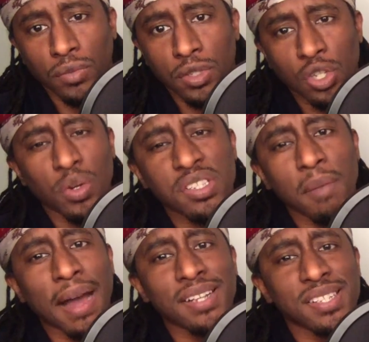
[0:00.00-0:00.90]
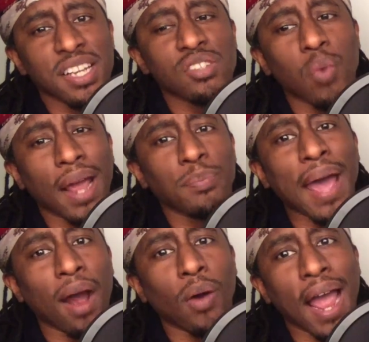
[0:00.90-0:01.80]
So when somebody says white
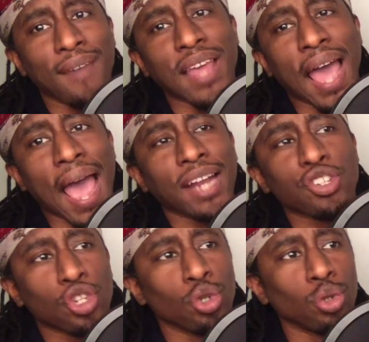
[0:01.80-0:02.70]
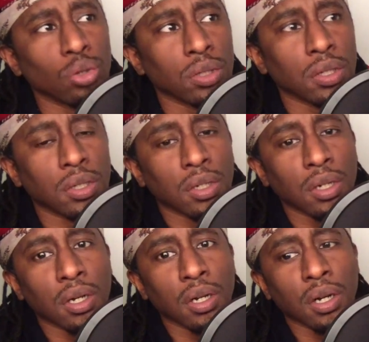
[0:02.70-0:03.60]
power, I have the attitude
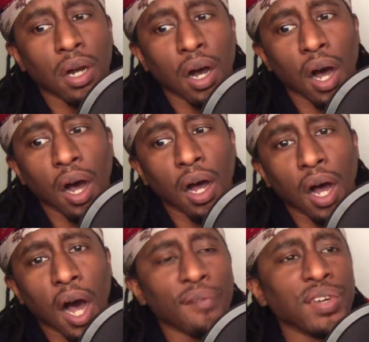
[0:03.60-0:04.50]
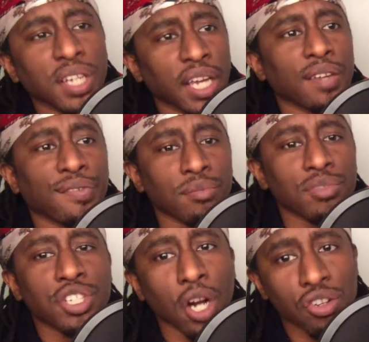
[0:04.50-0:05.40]
of a nigga from
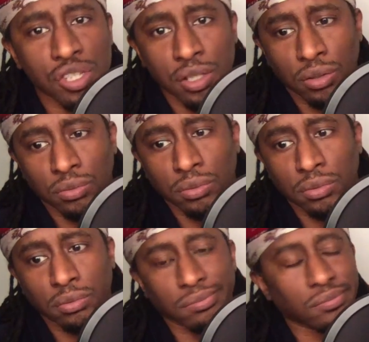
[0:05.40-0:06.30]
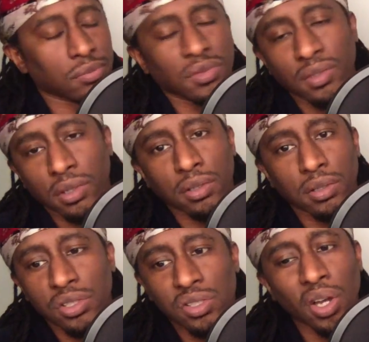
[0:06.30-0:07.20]
Jersey.
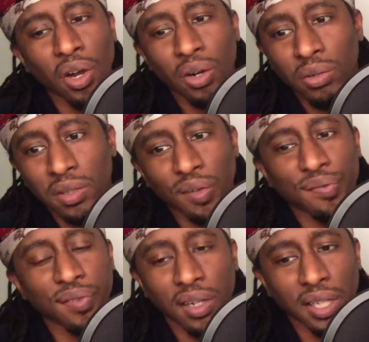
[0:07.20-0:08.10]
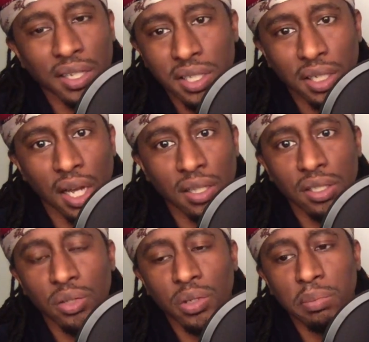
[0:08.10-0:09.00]
So the fuck that shit got to
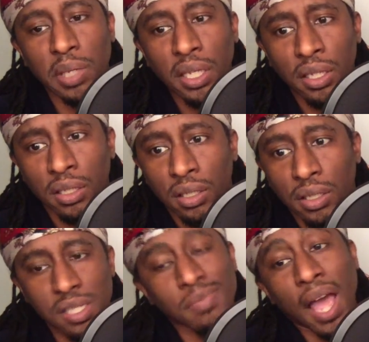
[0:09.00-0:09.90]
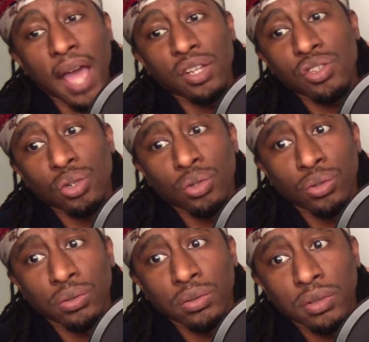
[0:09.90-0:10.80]
do with me? That's my attitude.
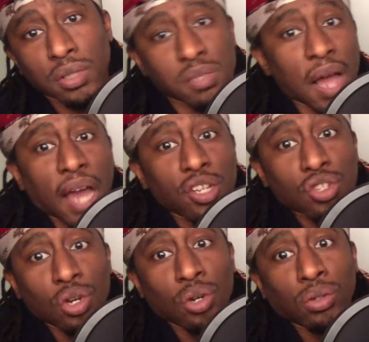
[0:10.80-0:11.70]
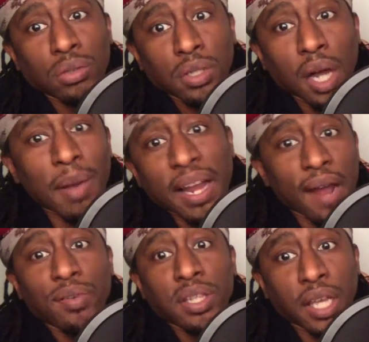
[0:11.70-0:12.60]
It's my attitude about
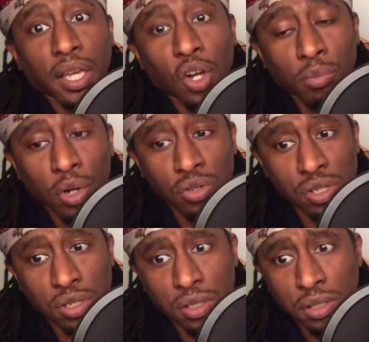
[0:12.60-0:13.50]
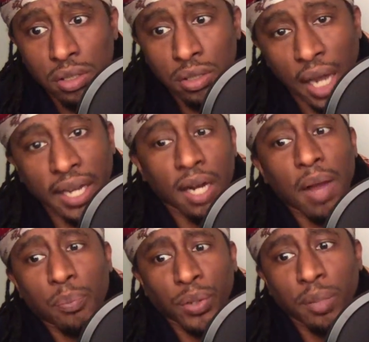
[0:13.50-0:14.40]
everything almost. I care
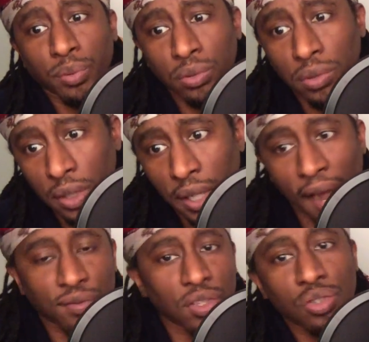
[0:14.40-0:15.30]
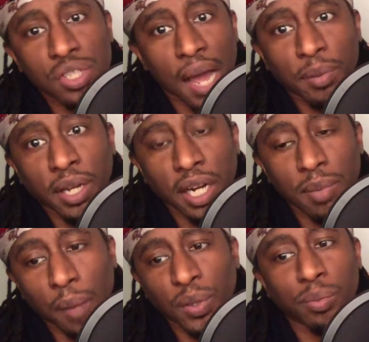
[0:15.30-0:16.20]
about people. After you stop caring
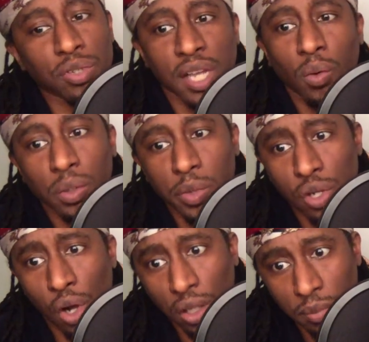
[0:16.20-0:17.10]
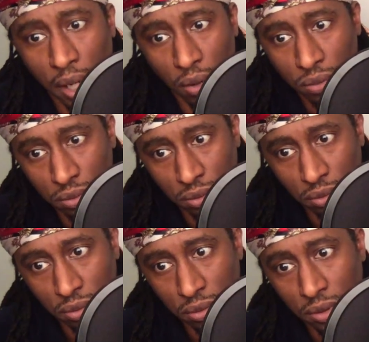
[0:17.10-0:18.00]
about people, it's like, what are we talking about?
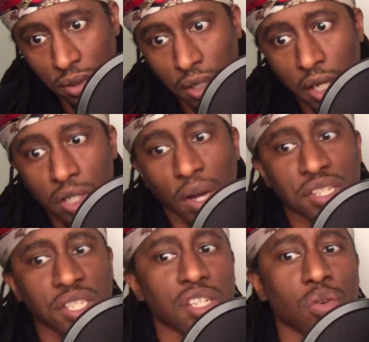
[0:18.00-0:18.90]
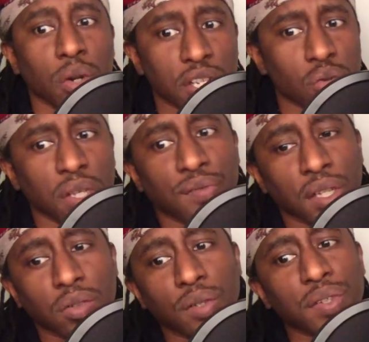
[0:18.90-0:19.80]
Do I see a 2020
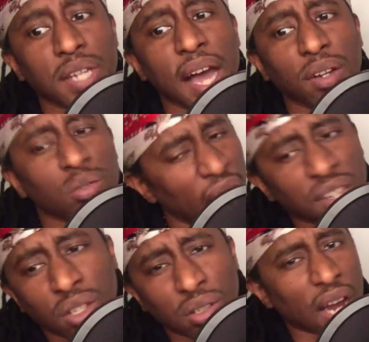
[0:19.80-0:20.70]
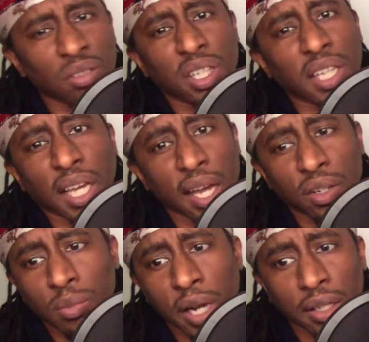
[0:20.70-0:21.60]
victory for Donald? I do. I don't think they got
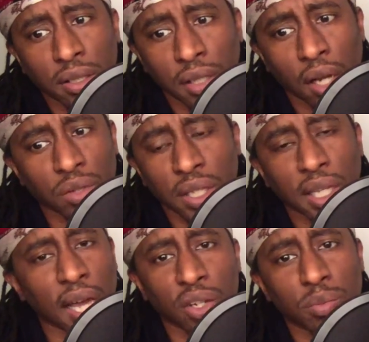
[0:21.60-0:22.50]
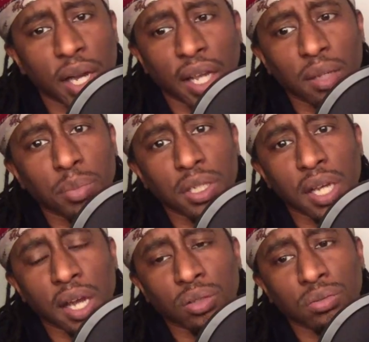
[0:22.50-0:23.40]
nobody. I don't think they got nobody that could beat
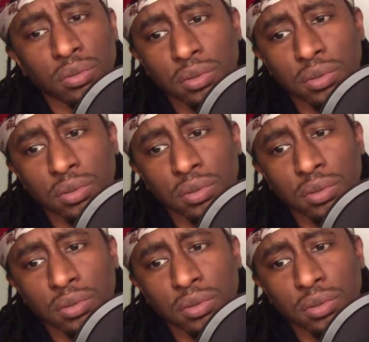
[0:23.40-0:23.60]
Donald.